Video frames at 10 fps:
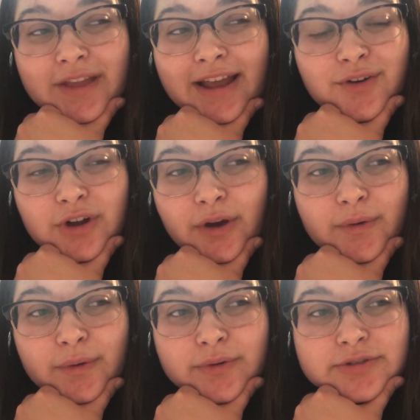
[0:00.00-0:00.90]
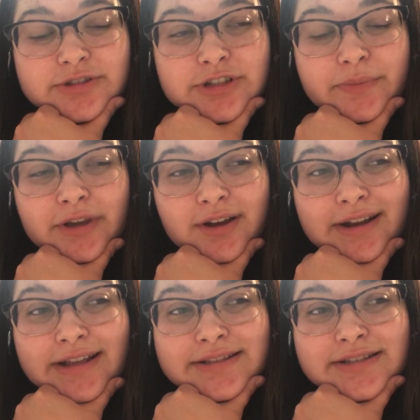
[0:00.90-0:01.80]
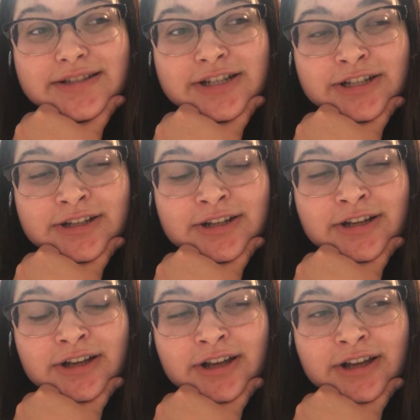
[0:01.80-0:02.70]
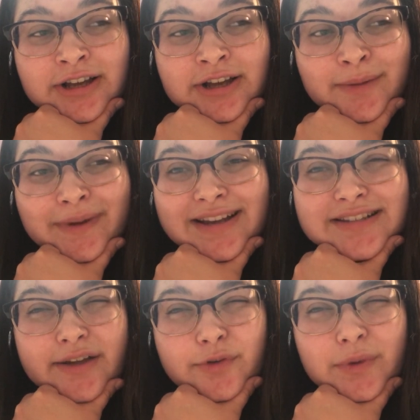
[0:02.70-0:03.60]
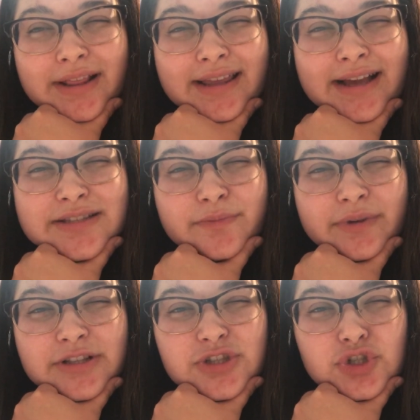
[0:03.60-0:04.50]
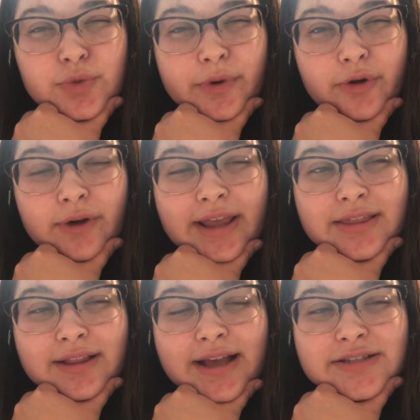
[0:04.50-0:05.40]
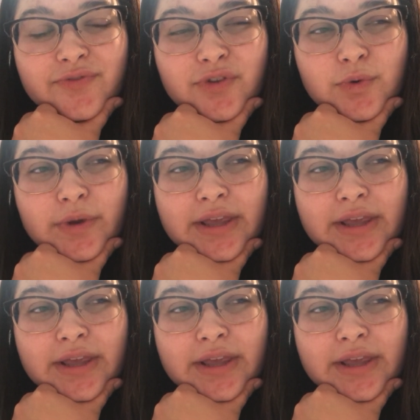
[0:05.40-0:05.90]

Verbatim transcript: I don't know. To be honest, my Discover Weekly hasn't been super great the last few